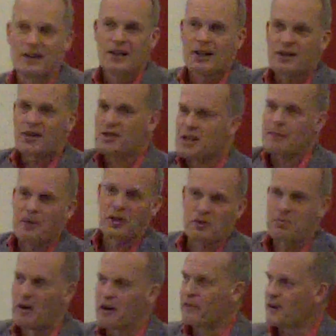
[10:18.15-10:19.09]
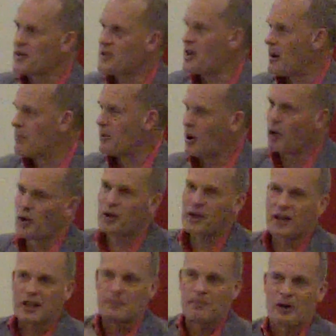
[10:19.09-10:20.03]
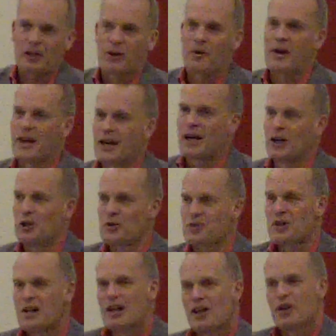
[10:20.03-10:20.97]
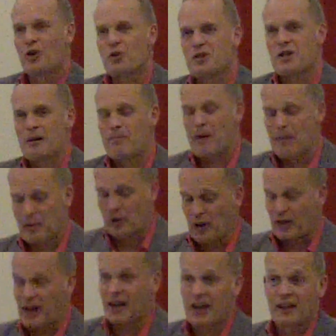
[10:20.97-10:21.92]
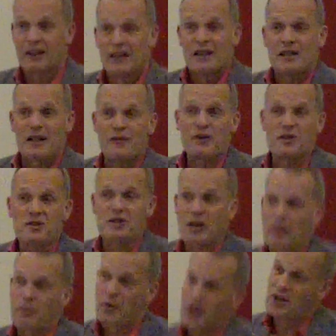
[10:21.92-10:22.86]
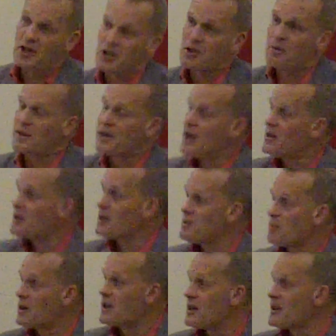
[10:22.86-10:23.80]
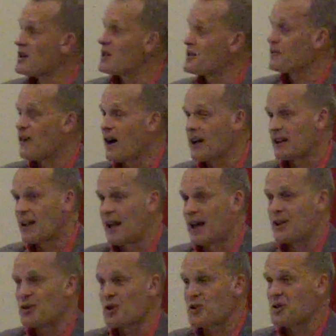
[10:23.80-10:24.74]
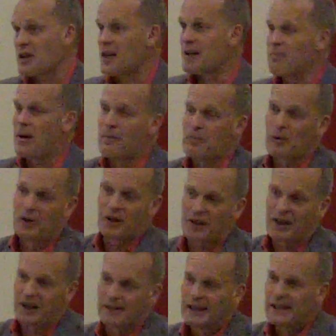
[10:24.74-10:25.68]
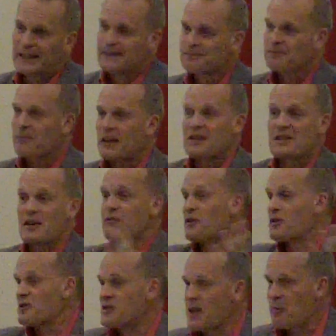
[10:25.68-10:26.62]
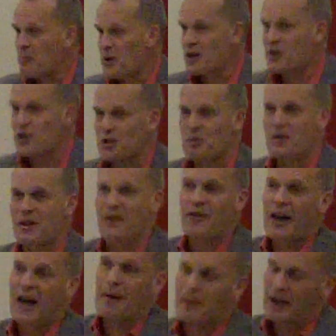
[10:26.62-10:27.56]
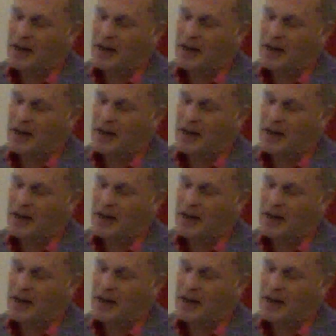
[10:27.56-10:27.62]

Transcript: at Seymour, for example, or looking at the Bottery Hills. You're seeing people looking at different sub-regions within the Sparkland. You're seeing people look at different sub-regions within the